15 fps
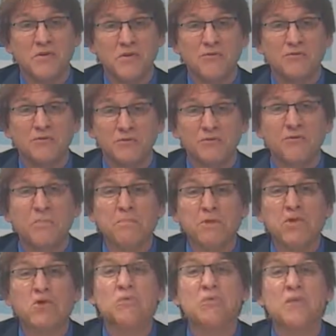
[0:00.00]
Is there
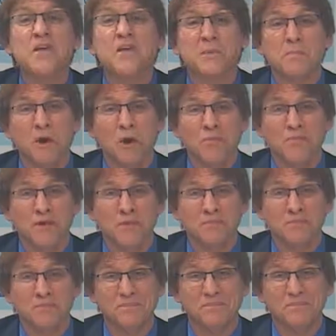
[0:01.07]
something unique about them?